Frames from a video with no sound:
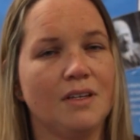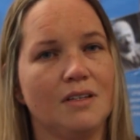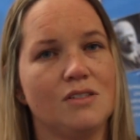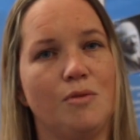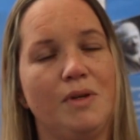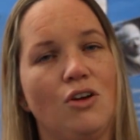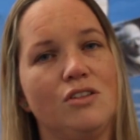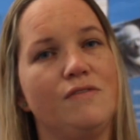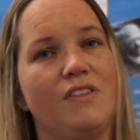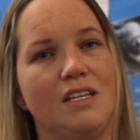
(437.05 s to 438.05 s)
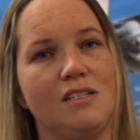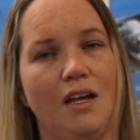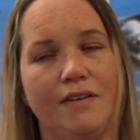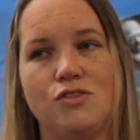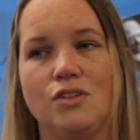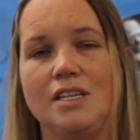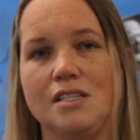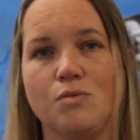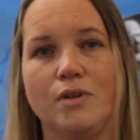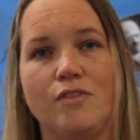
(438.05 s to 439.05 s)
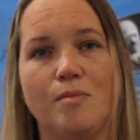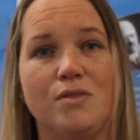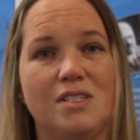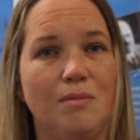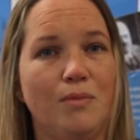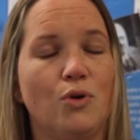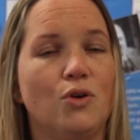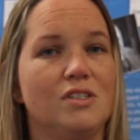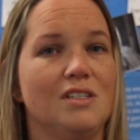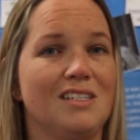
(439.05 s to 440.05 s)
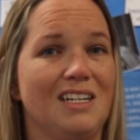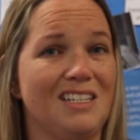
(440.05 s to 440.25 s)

So because of this, life studies is one of the most important and